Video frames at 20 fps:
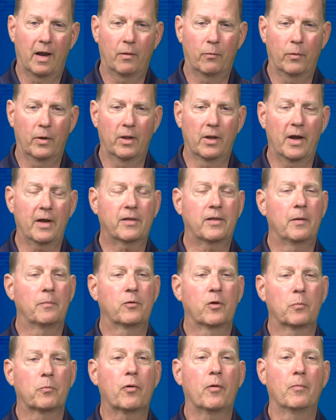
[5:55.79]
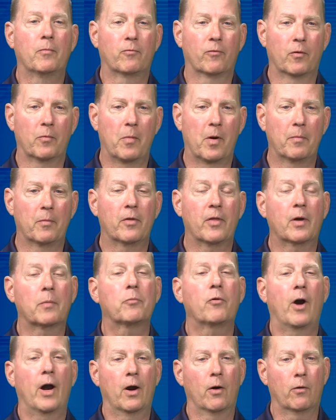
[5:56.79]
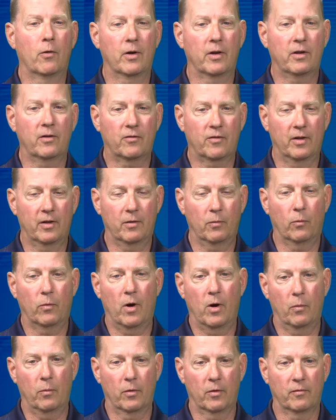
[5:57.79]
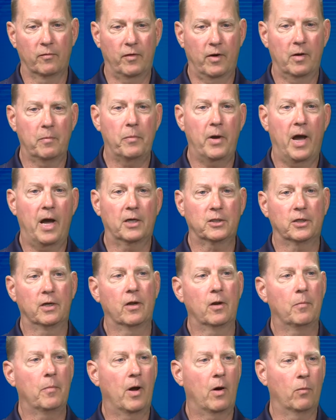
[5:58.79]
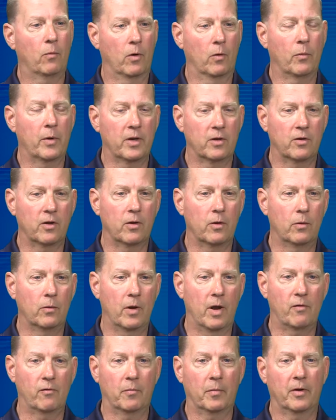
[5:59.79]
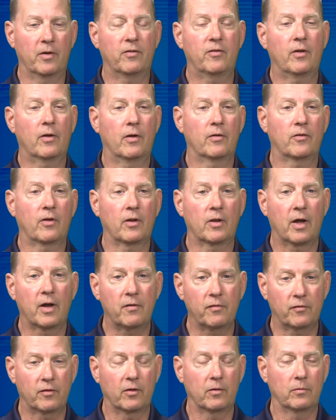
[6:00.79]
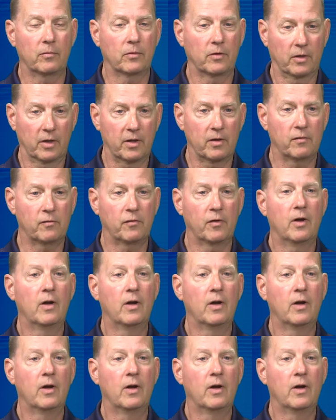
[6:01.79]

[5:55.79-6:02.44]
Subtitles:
We like them to remember their priorities, that while we're very passionate about what we do, everybody still has a life to live.